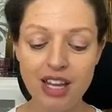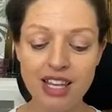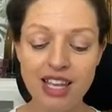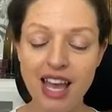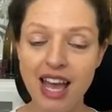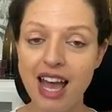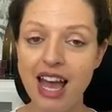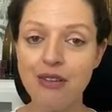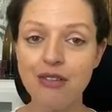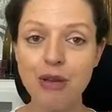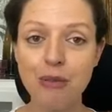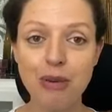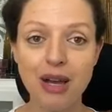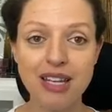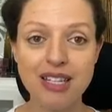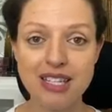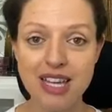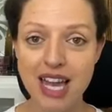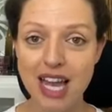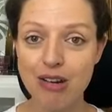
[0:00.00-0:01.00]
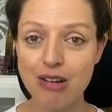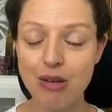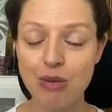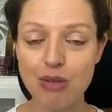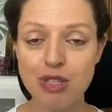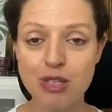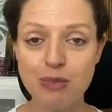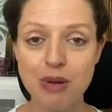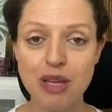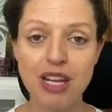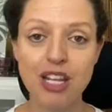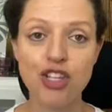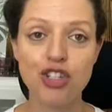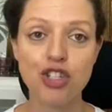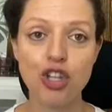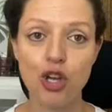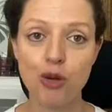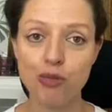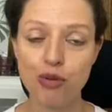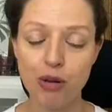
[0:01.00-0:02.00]
having my dairy with spinach,
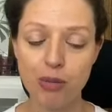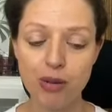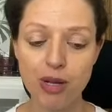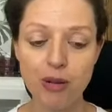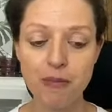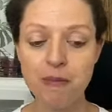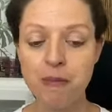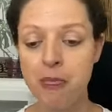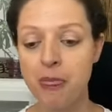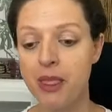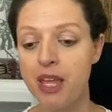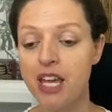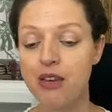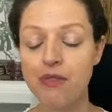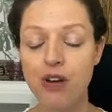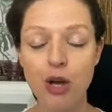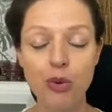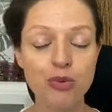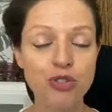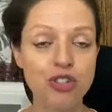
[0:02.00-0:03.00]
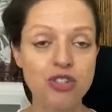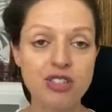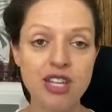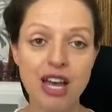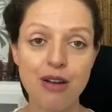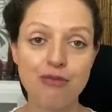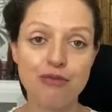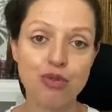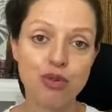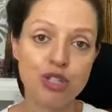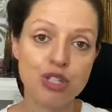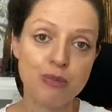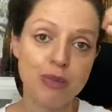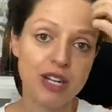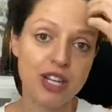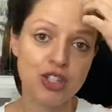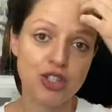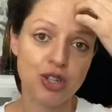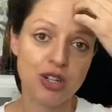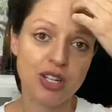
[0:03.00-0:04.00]
no problem. If I was just to have raw
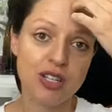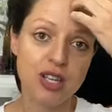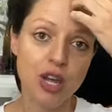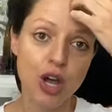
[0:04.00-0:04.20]
spinach on its